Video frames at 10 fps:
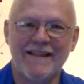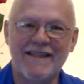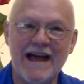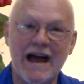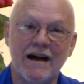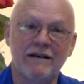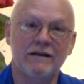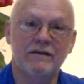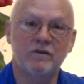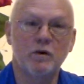That
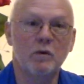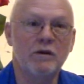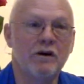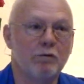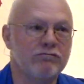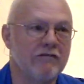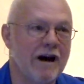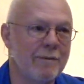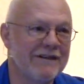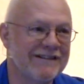is what we are
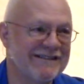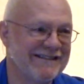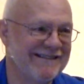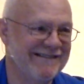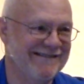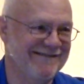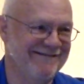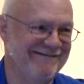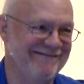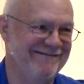promised
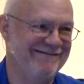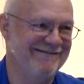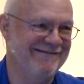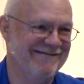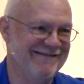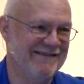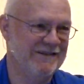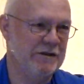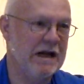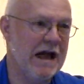
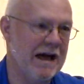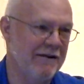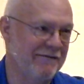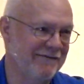to have.